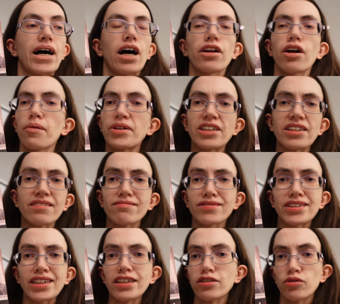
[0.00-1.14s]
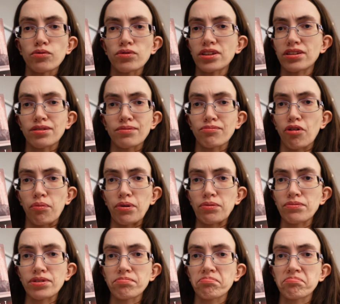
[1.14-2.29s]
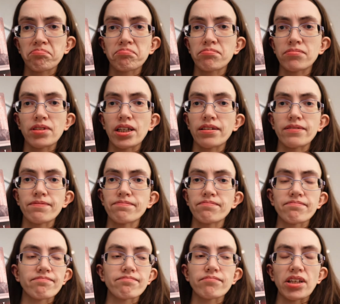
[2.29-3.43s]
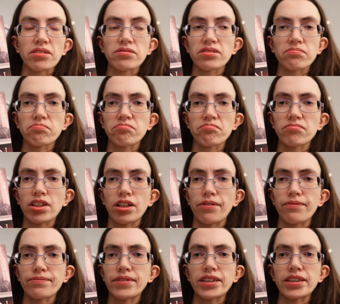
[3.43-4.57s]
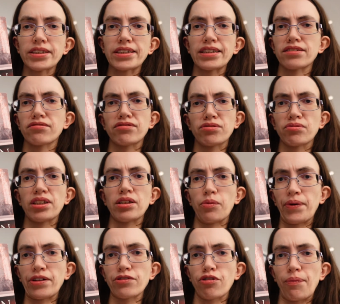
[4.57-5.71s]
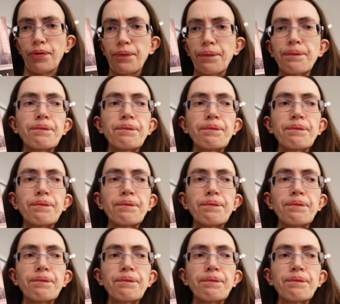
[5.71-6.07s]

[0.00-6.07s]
And I mean, it causes some problems. It's, you know, it gets her into a little bit of trouble.